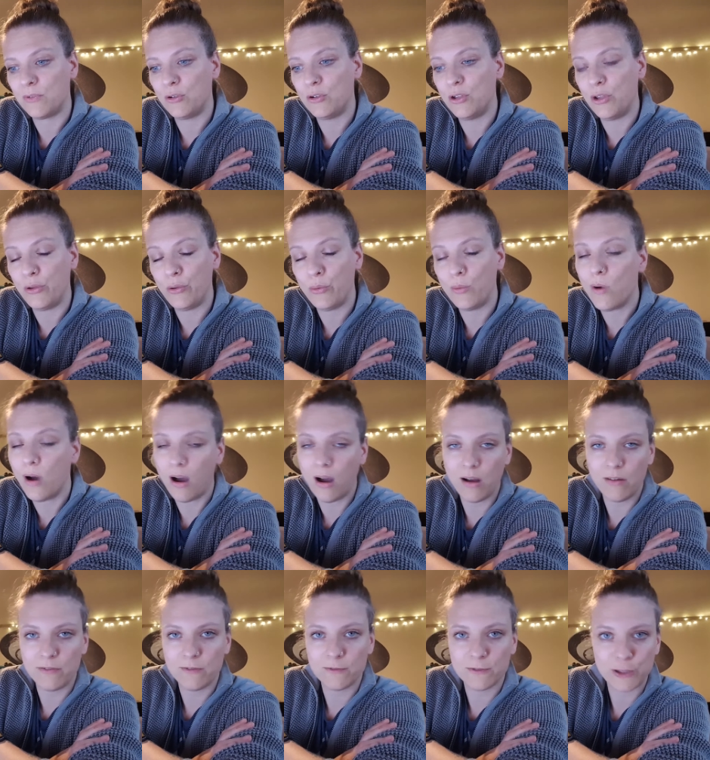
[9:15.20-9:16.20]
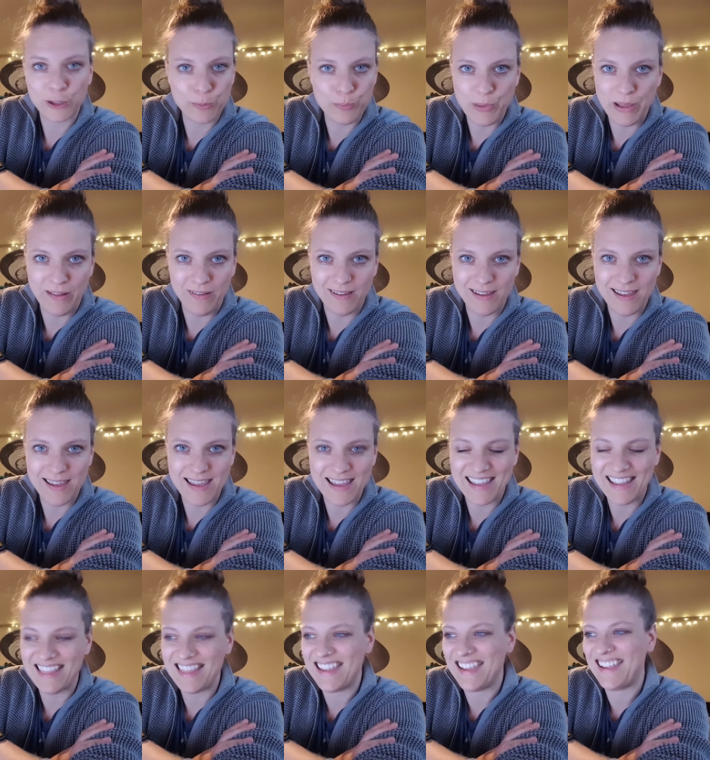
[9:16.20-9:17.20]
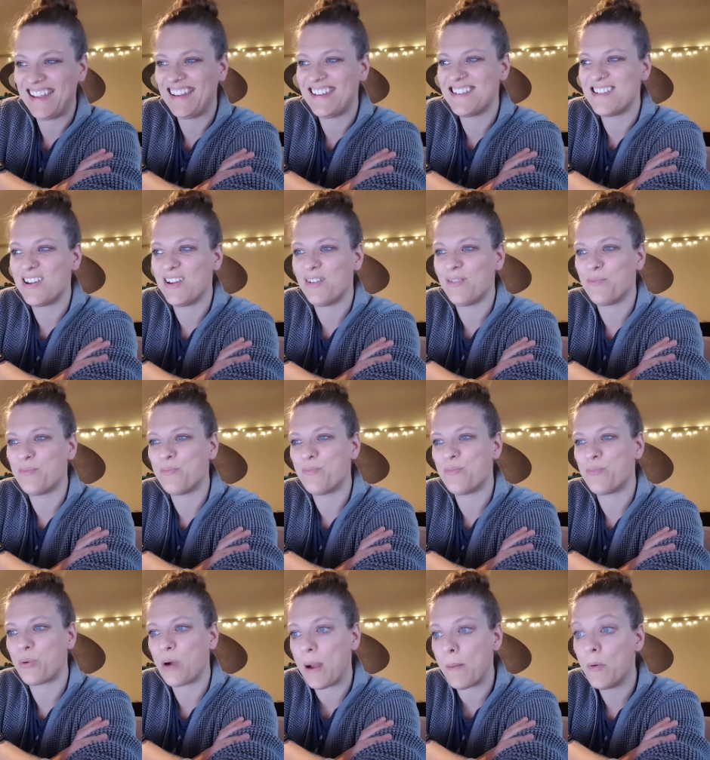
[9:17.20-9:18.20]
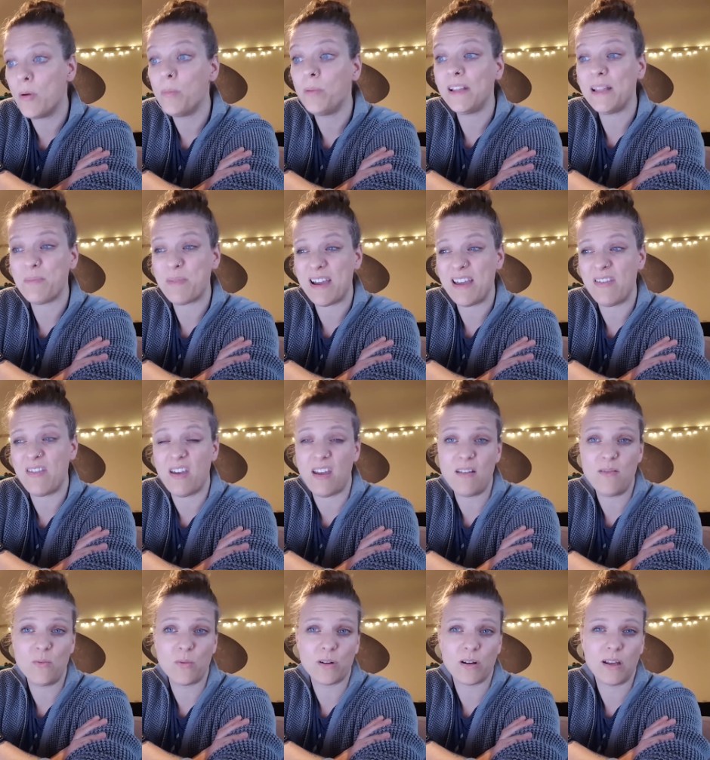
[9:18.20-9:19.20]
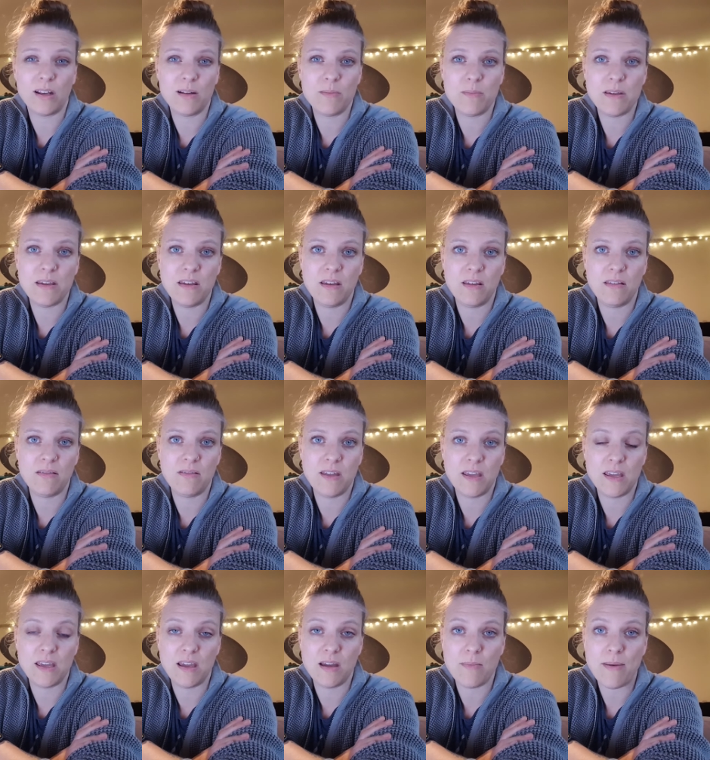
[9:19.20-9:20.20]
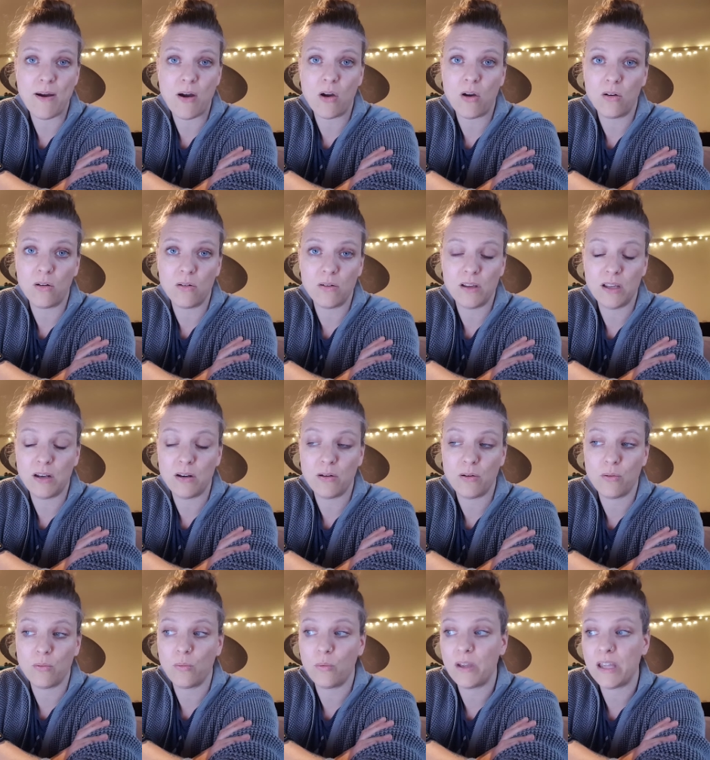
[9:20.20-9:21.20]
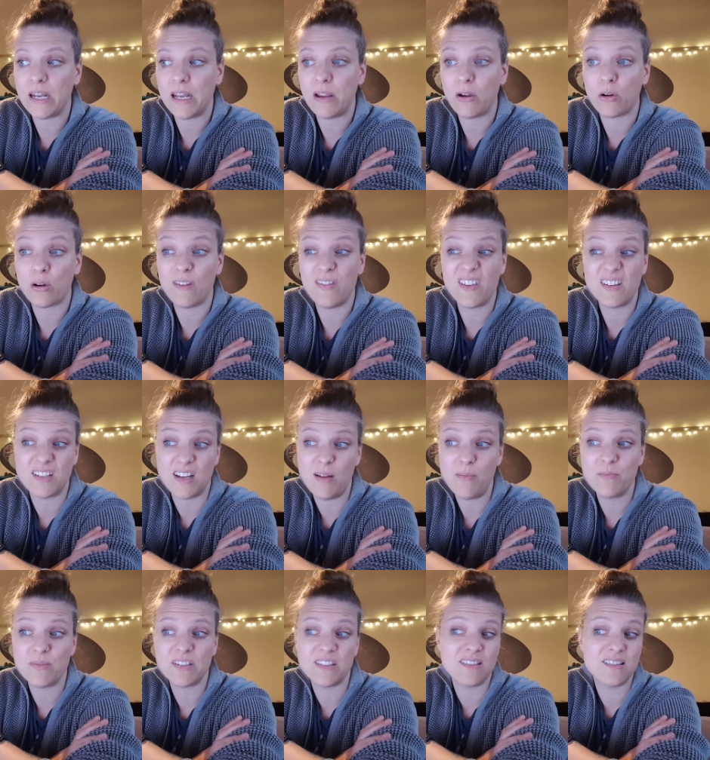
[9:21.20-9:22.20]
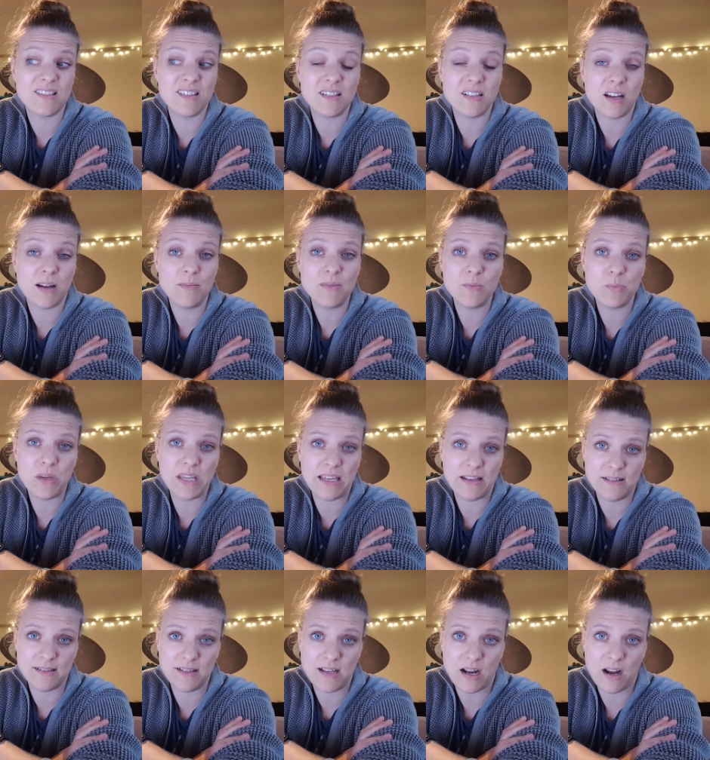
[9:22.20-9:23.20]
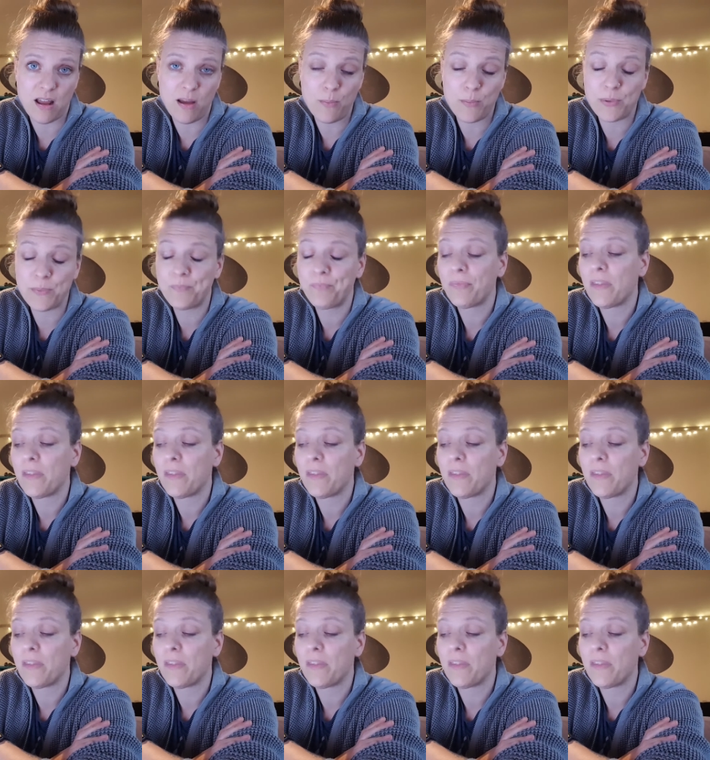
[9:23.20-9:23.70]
goo off of her belly, and then probably by then we're going to be thinking about, getting her in the tub since the tub's being set up.